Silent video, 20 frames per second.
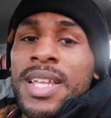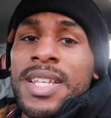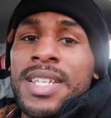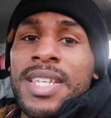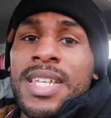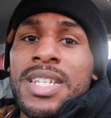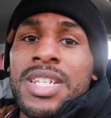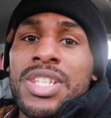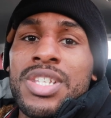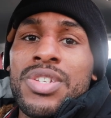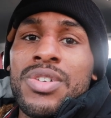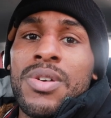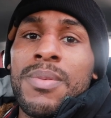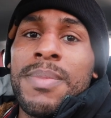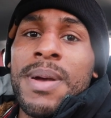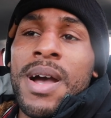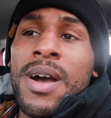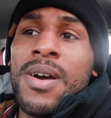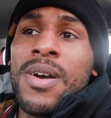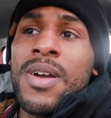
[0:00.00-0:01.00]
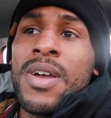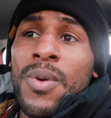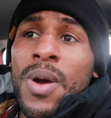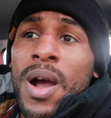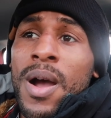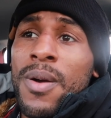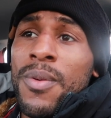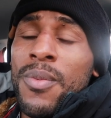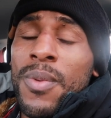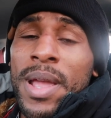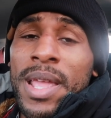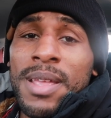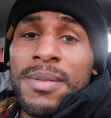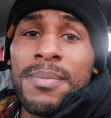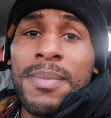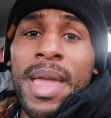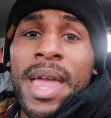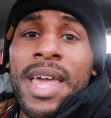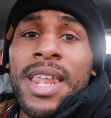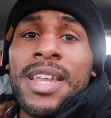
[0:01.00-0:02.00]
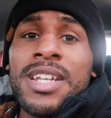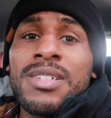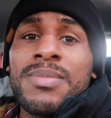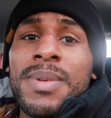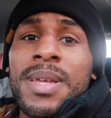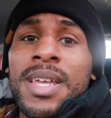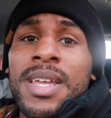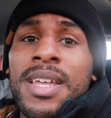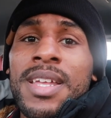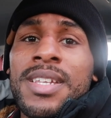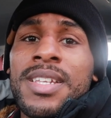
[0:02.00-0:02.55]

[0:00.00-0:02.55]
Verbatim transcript: It teaches you about uh, weight management.